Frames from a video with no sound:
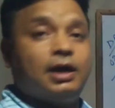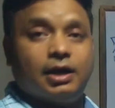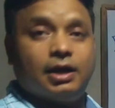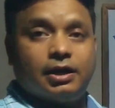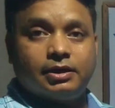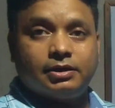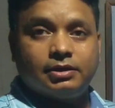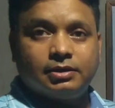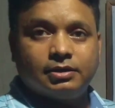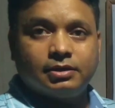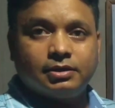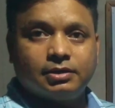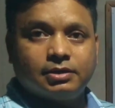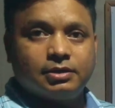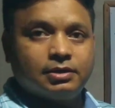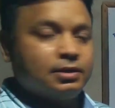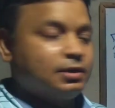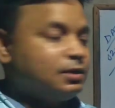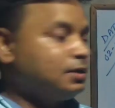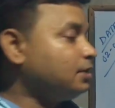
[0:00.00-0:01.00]
and,
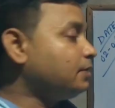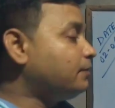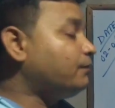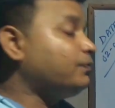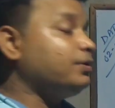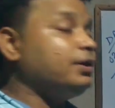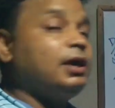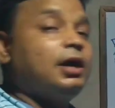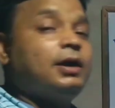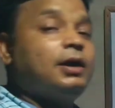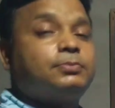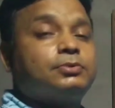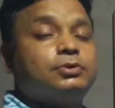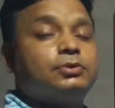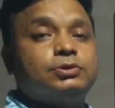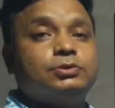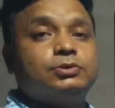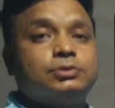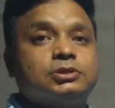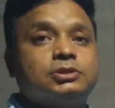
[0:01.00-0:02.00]
we have to
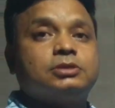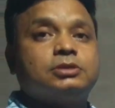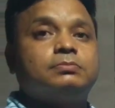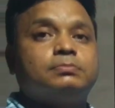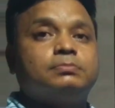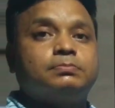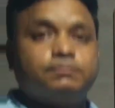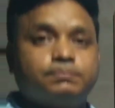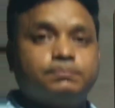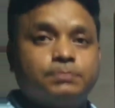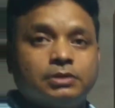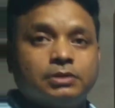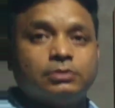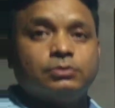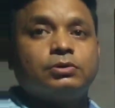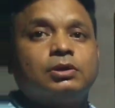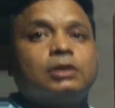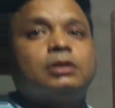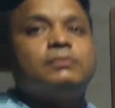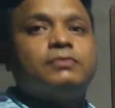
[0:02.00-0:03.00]
use
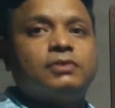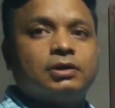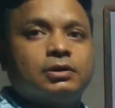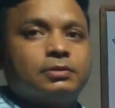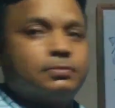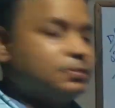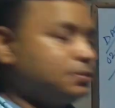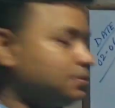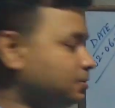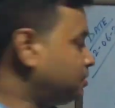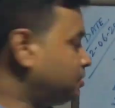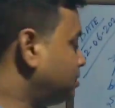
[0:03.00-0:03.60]
plural verb.